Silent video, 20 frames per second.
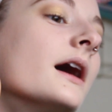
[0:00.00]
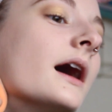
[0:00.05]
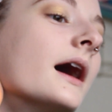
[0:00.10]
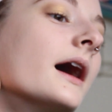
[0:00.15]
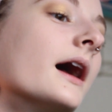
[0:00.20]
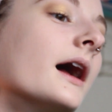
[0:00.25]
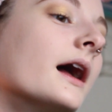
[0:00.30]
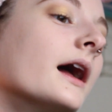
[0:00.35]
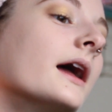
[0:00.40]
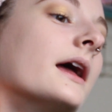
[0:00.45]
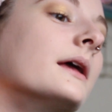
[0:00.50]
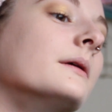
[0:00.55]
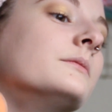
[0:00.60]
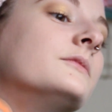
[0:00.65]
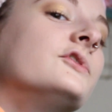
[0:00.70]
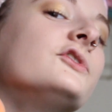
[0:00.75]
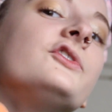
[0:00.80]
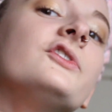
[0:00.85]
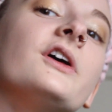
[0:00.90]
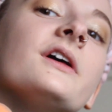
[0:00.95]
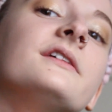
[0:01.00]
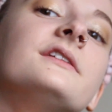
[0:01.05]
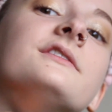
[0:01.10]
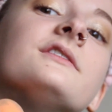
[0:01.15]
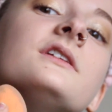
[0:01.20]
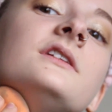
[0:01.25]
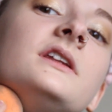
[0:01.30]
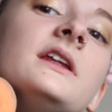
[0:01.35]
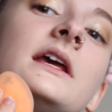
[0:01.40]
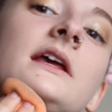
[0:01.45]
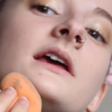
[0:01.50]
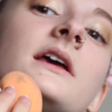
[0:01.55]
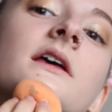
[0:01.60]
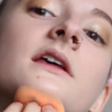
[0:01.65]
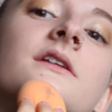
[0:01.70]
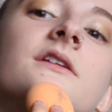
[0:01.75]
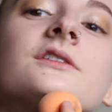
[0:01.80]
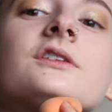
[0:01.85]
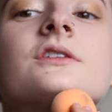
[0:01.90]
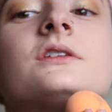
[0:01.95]
I'm just a
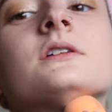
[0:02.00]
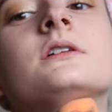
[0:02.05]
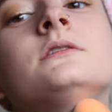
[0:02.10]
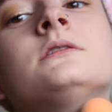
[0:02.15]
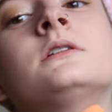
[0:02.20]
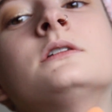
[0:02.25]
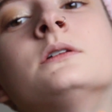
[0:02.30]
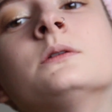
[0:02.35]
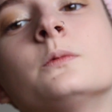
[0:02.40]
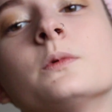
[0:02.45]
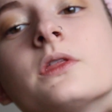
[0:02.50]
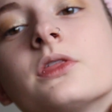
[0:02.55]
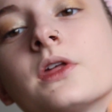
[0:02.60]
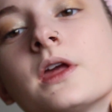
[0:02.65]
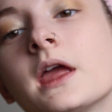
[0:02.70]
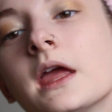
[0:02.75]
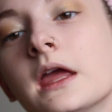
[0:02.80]
dingus with the